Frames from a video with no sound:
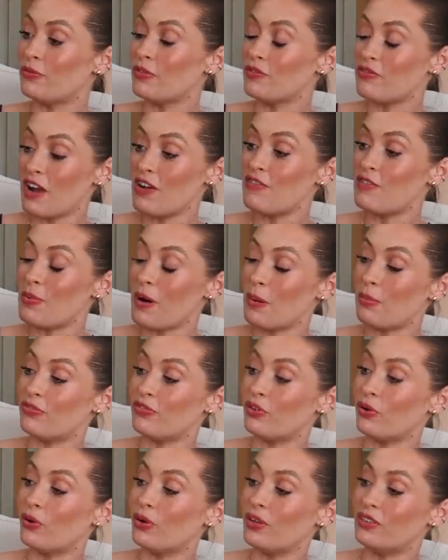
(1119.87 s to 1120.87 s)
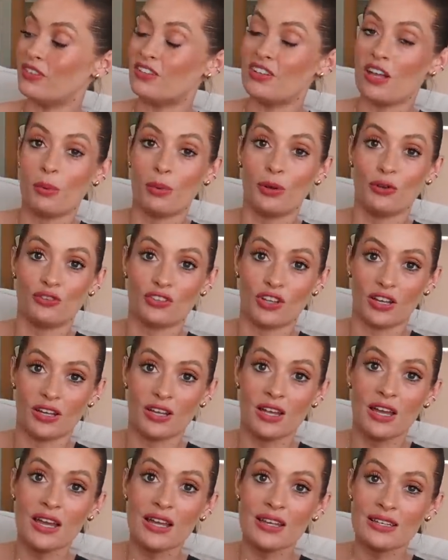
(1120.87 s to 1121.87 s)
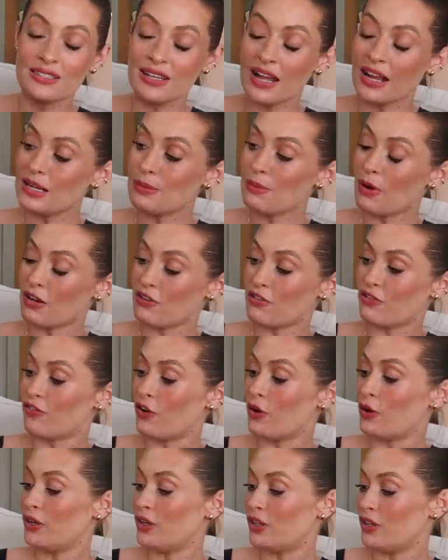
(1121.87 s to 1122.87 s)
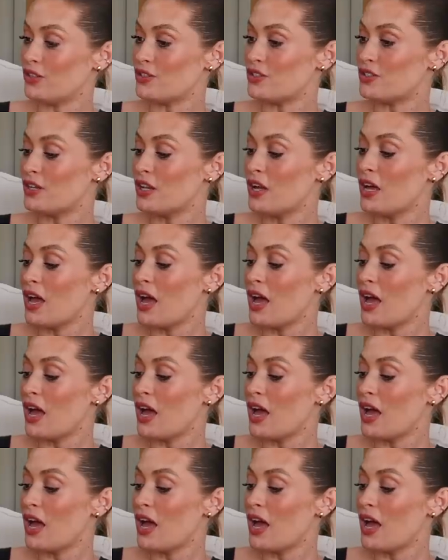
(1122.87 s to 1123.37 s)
raved about before, it's a Dermalogica Daily Microfoliant.